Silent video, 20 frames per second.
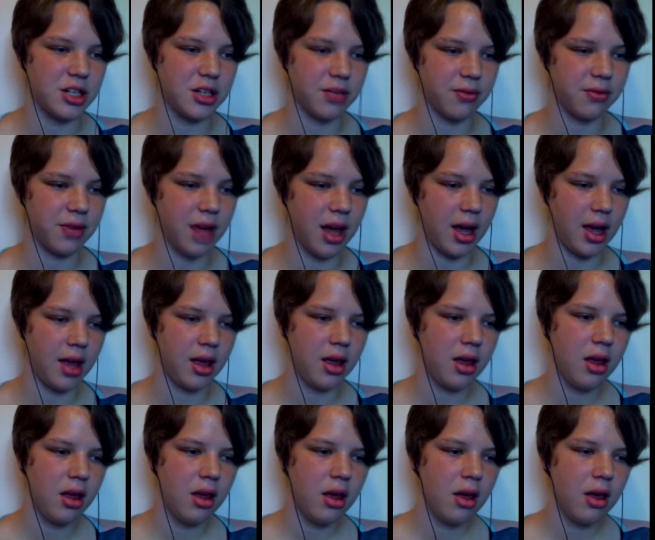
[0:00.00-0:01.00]
fly.
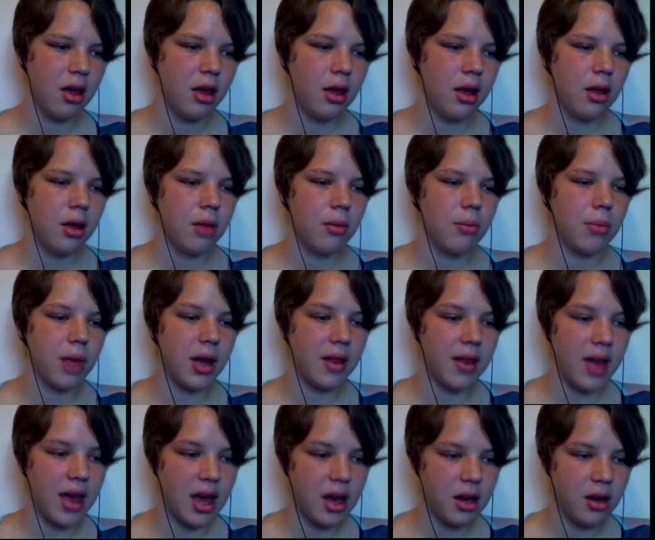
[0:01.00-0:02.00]
By
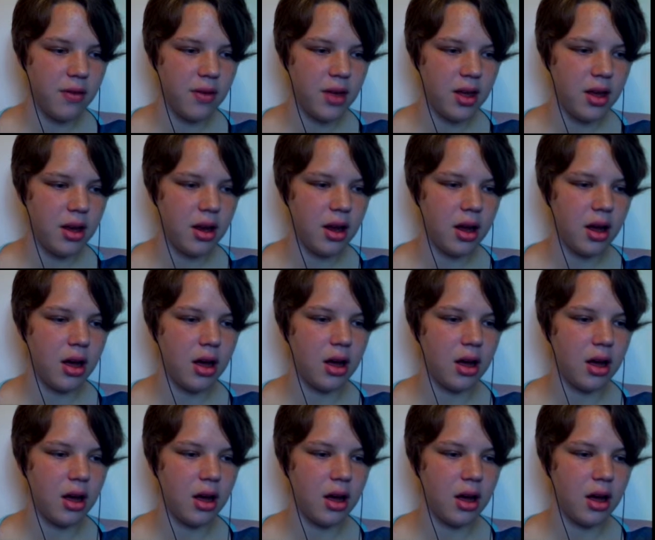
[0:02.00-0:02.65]
the end of it,